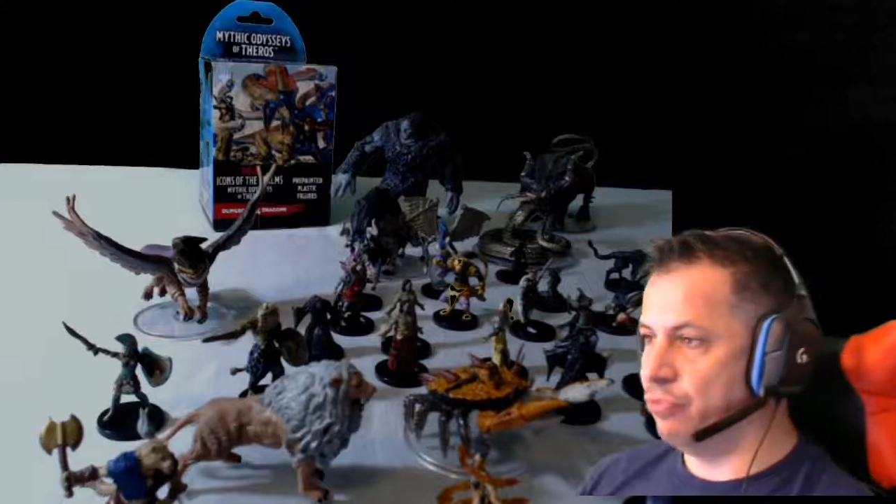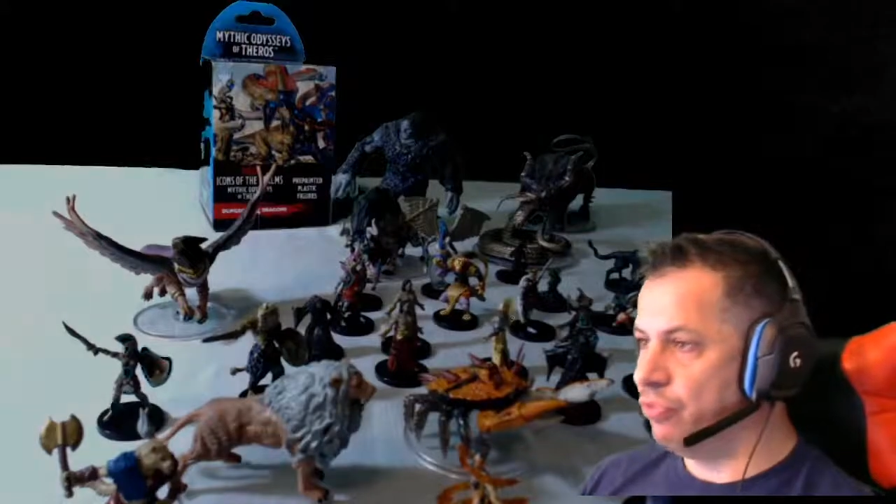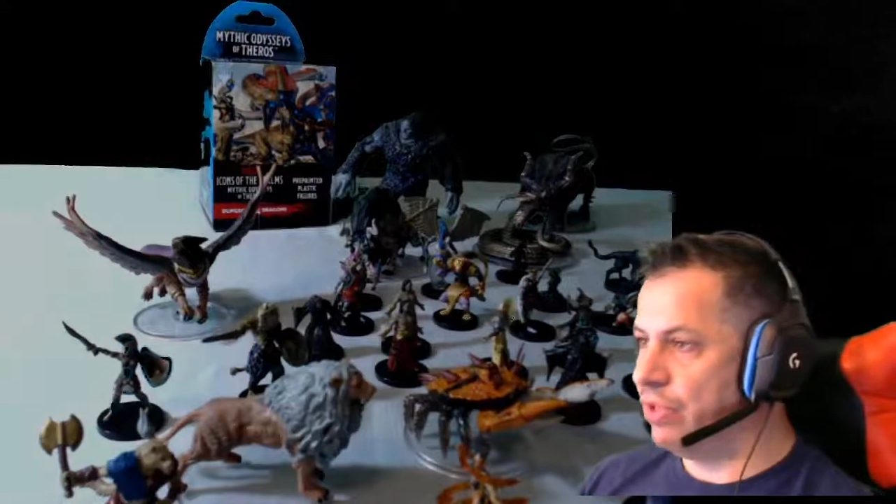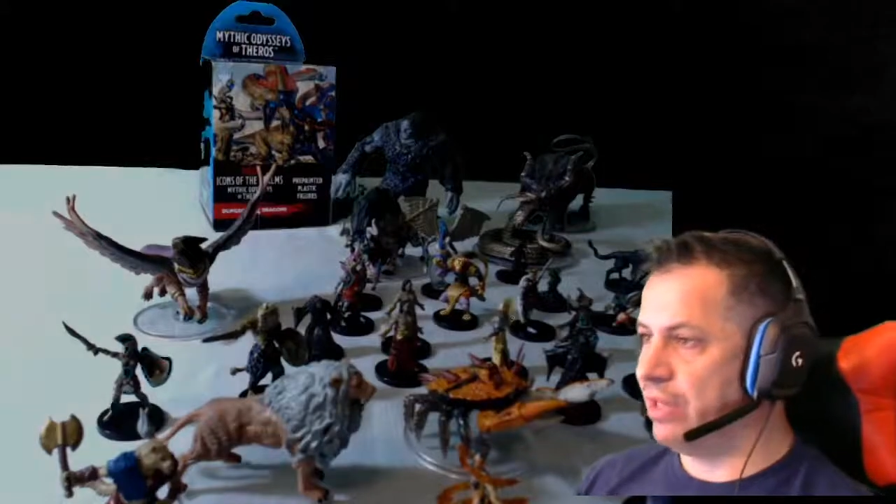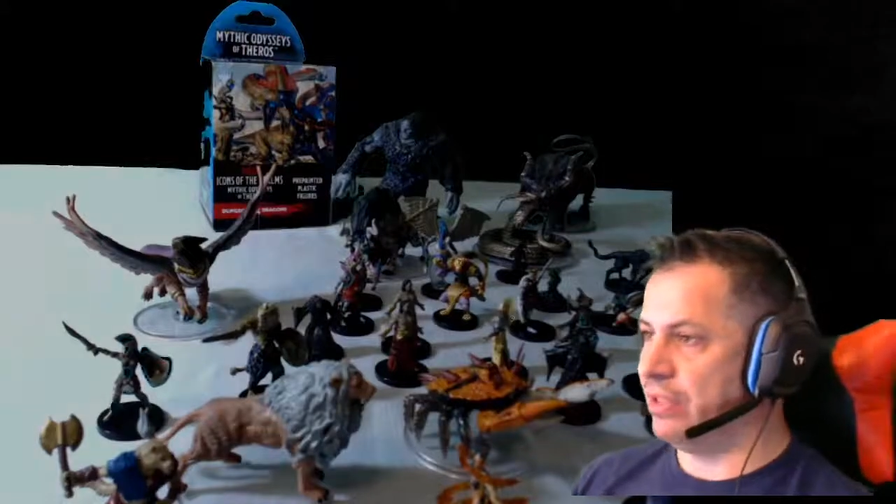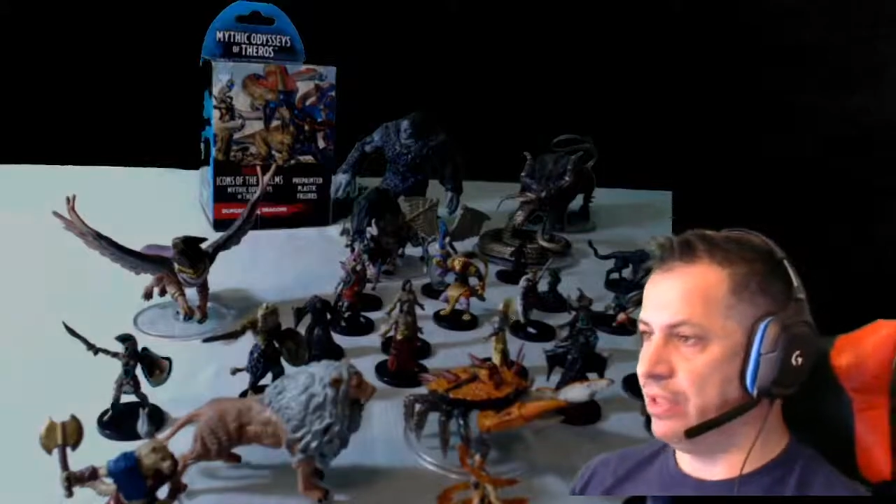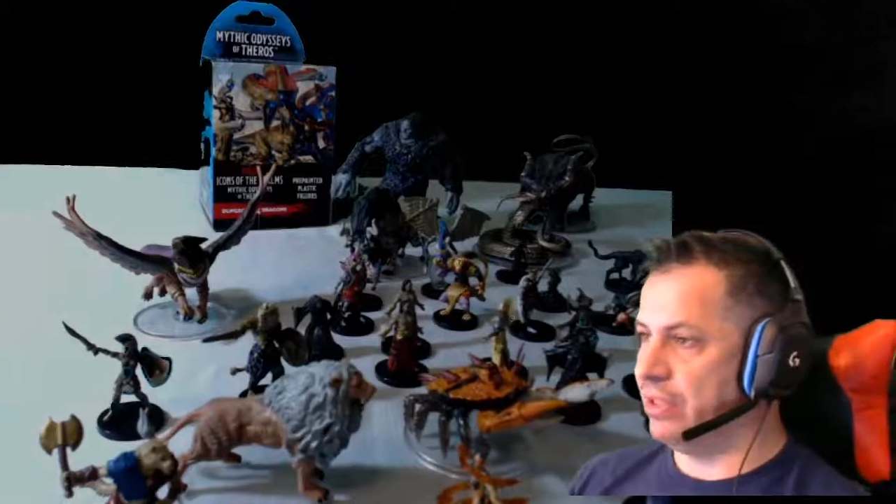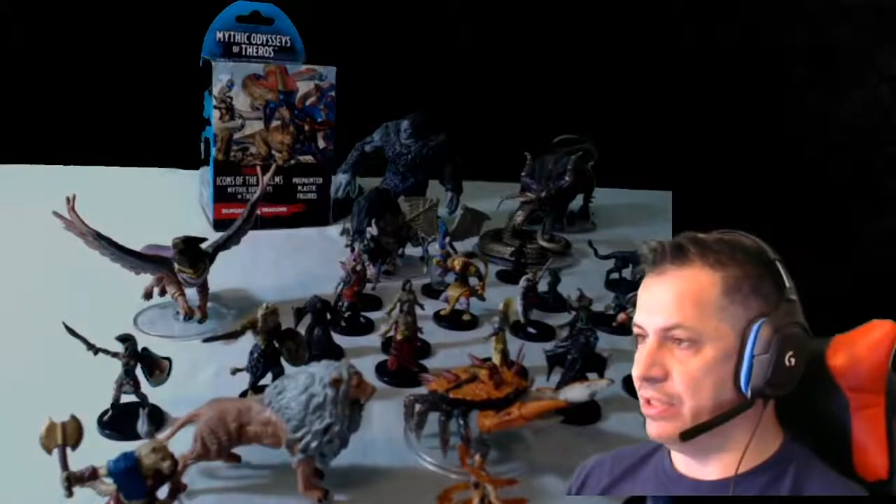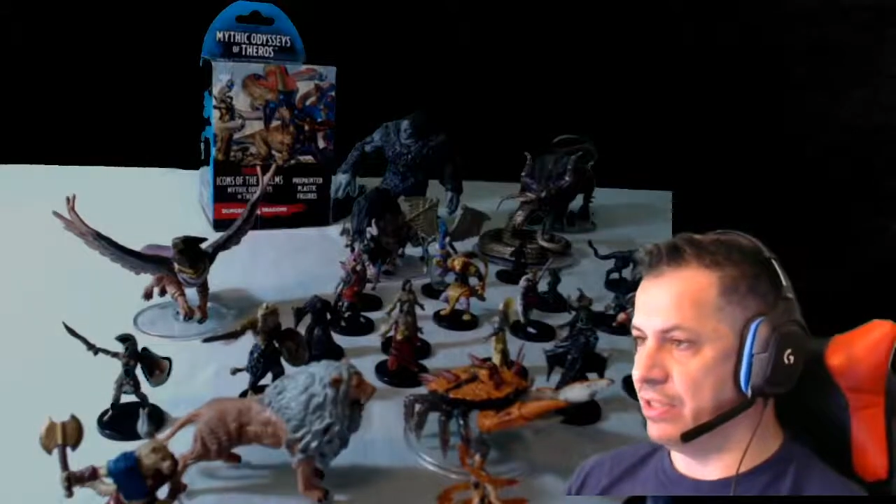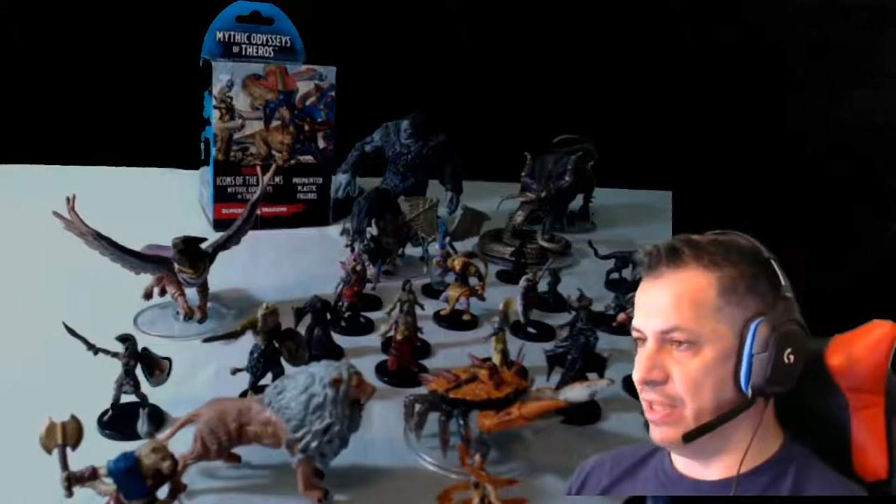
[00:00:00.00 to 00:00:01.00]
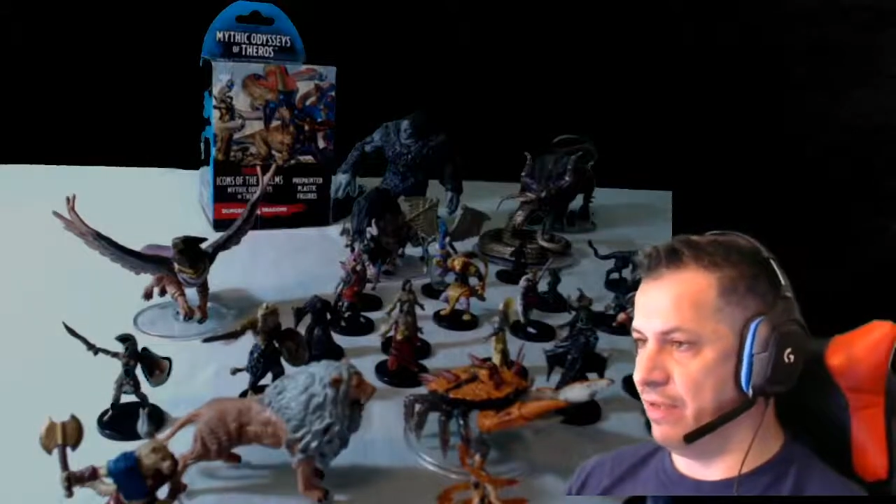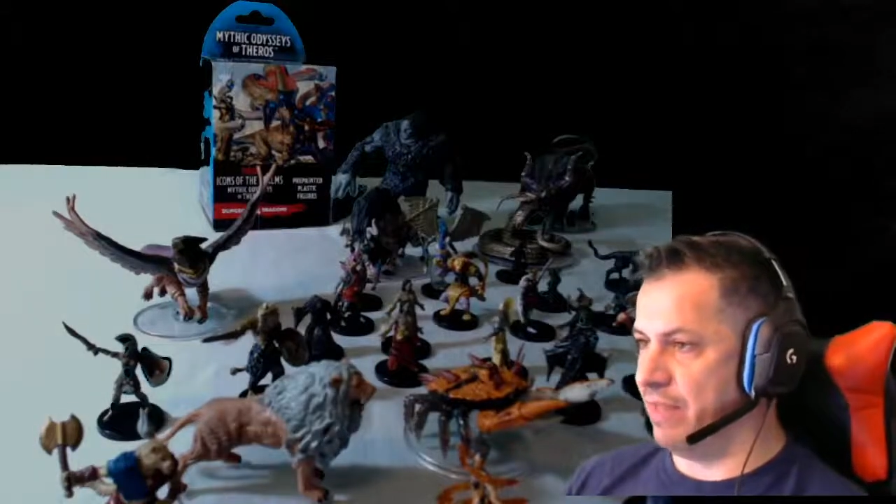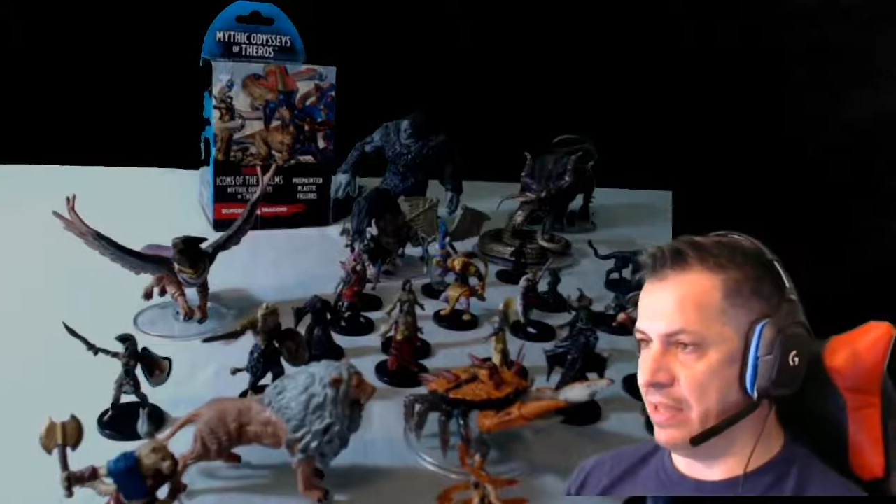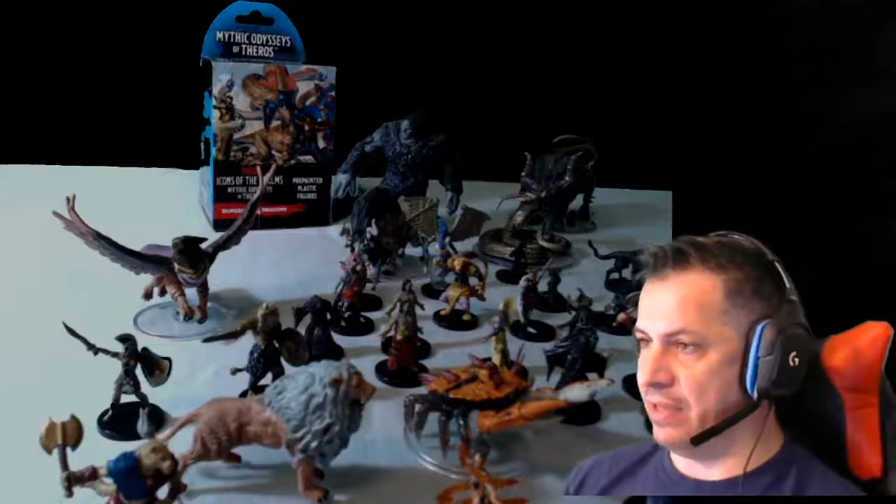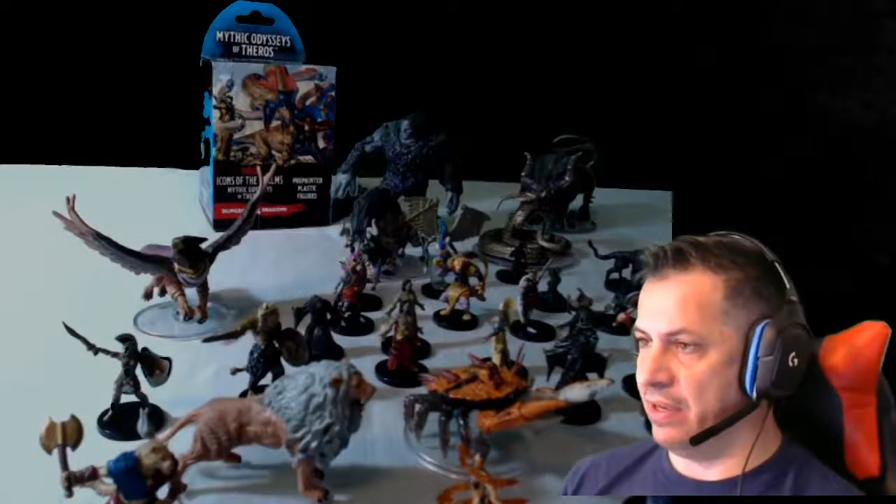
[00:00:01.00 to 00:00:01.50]
really good stuff
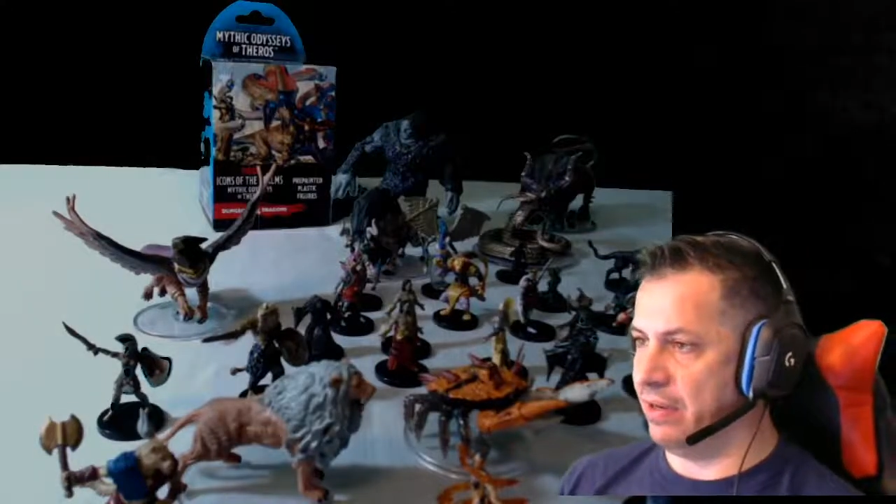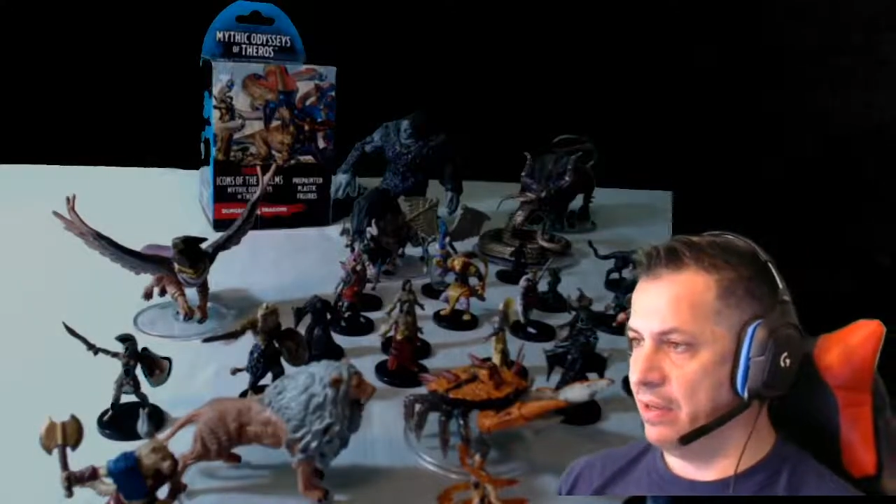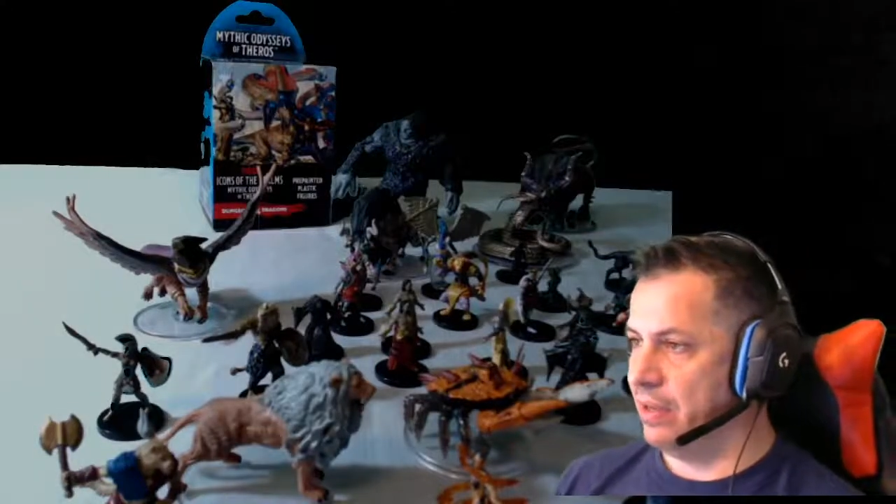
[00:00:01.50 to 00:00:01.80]
back here.